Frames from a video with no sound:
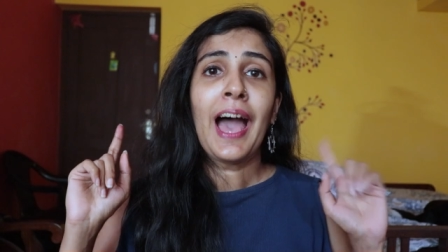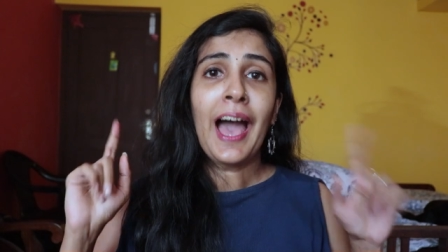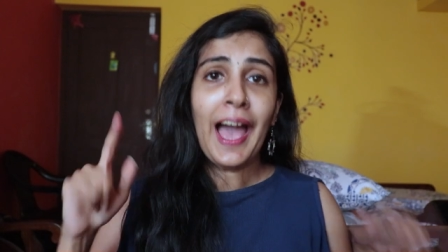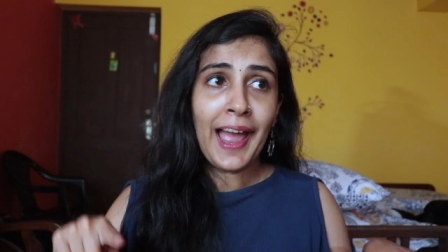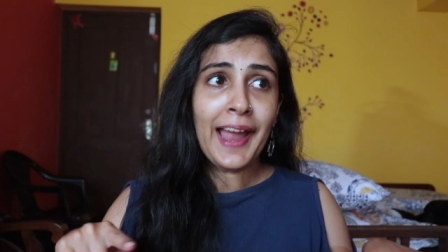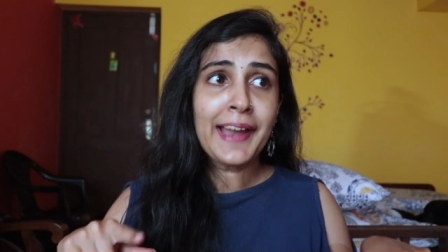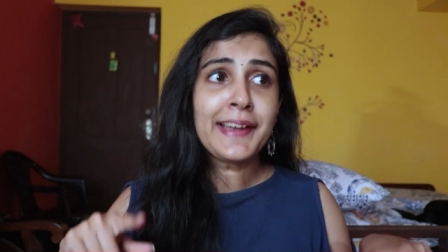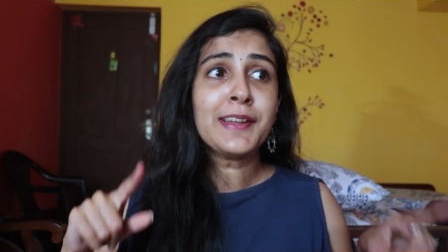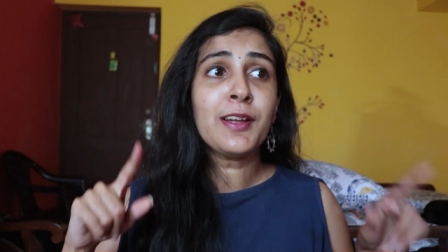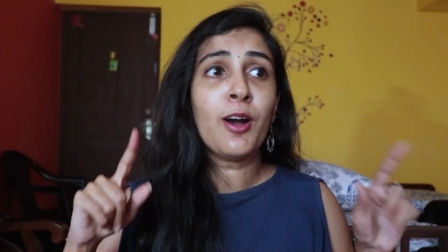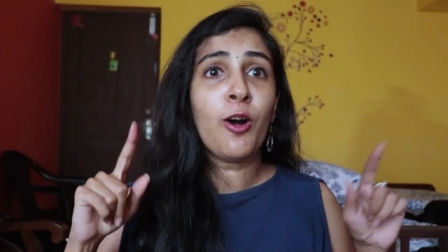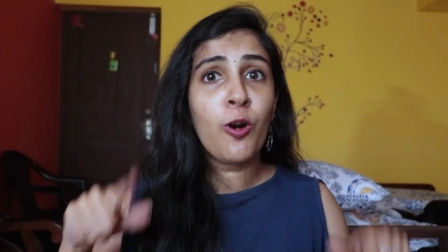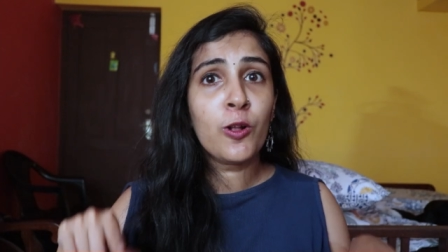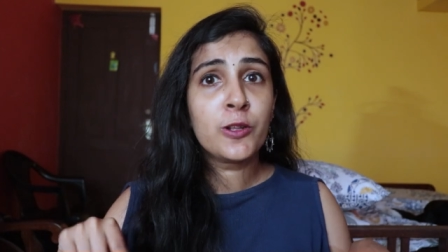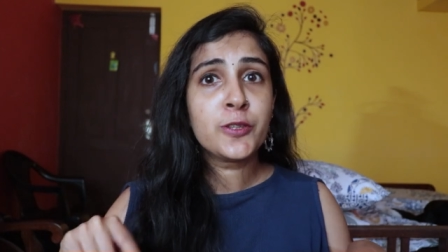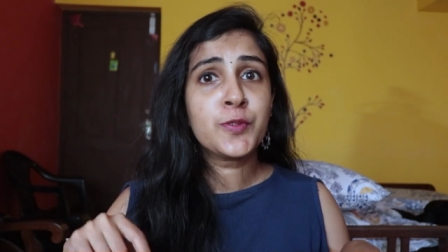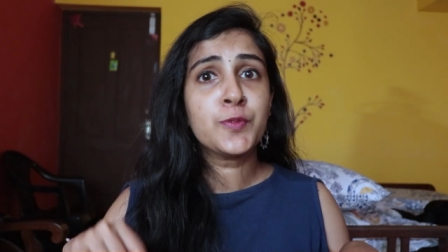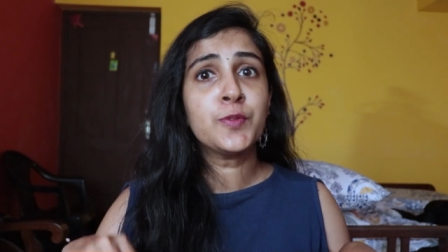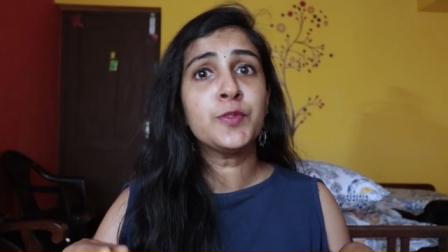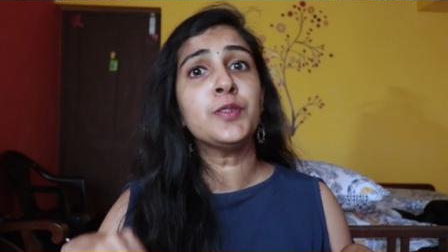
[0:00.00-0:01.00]
and
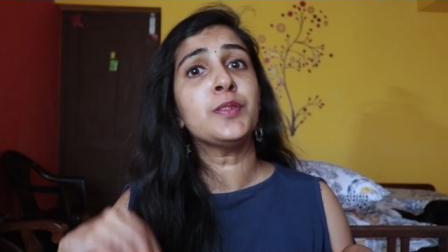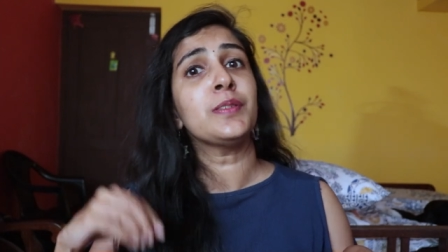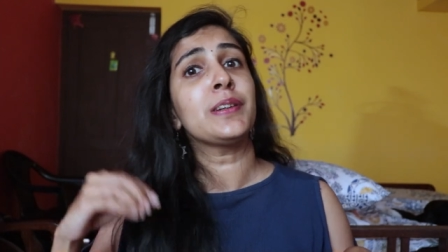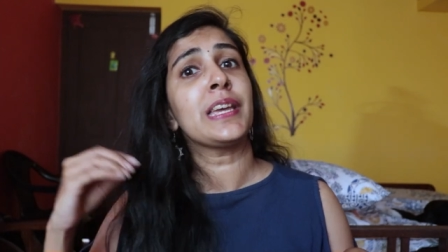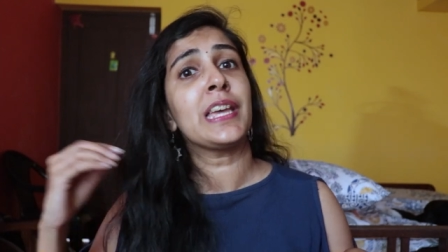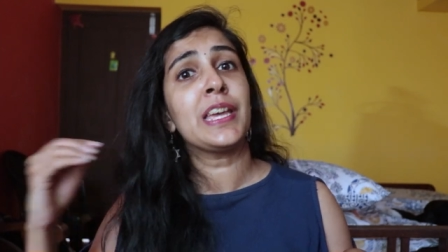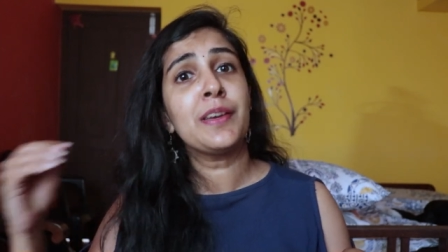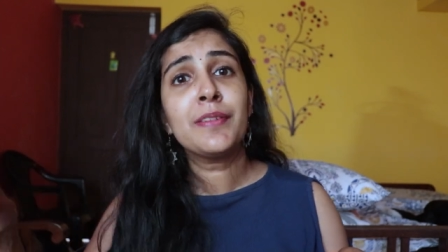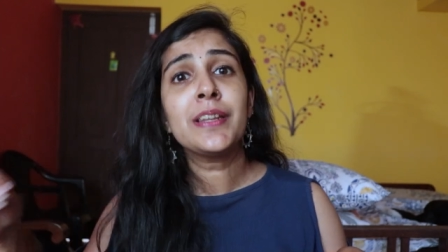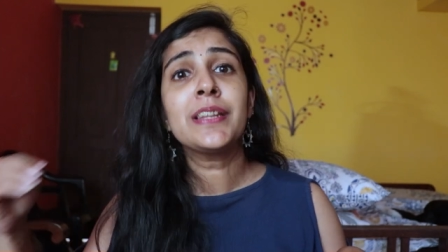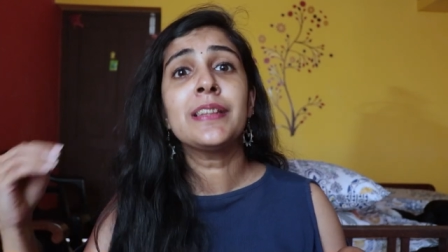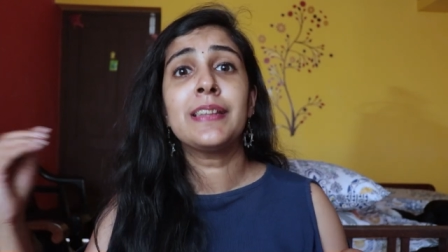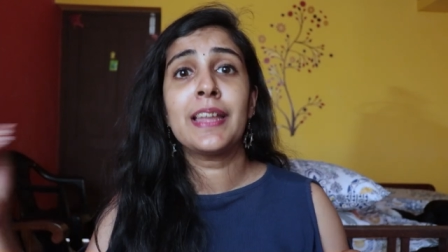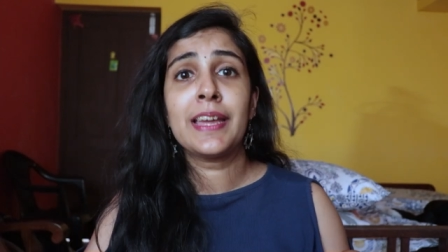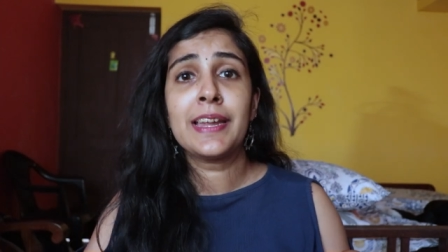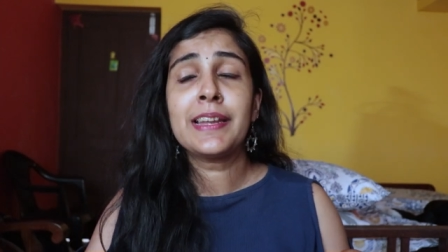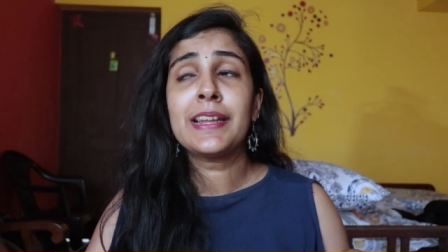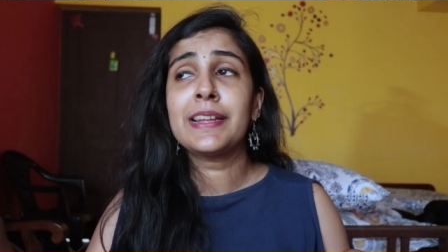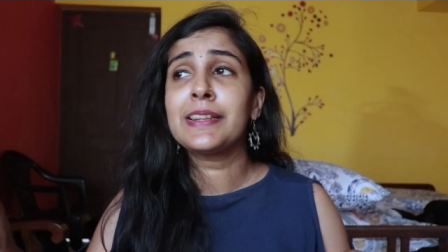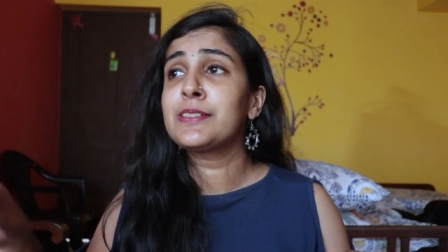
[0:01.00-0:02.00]
also even
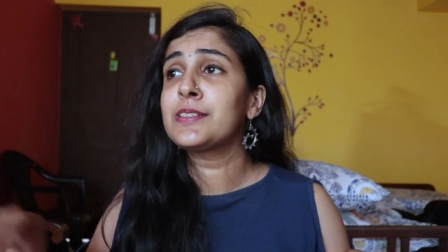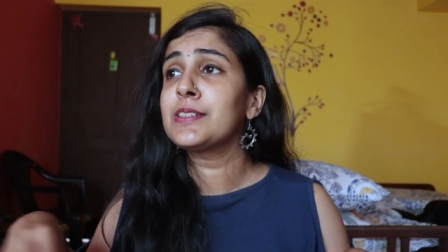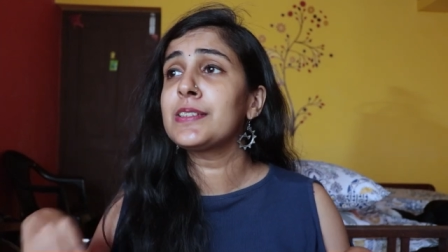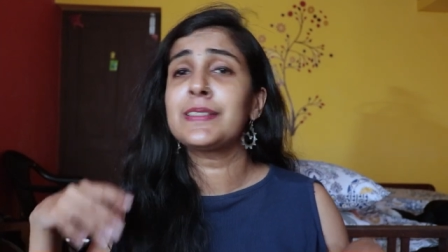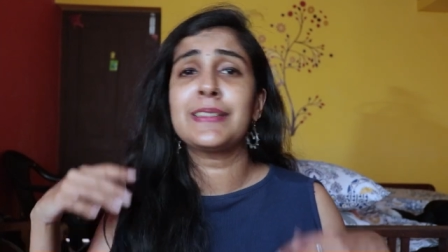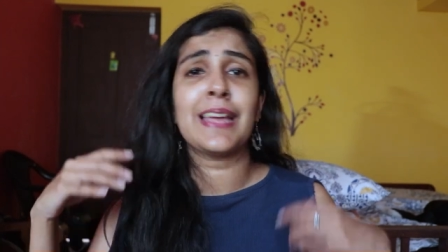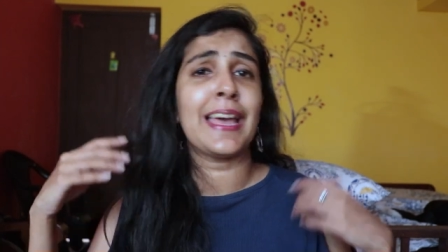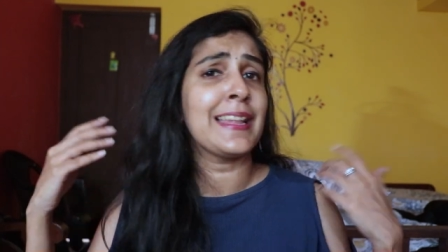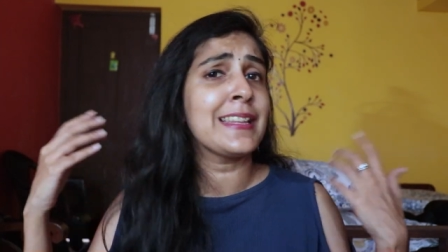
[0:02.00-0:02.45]
then it just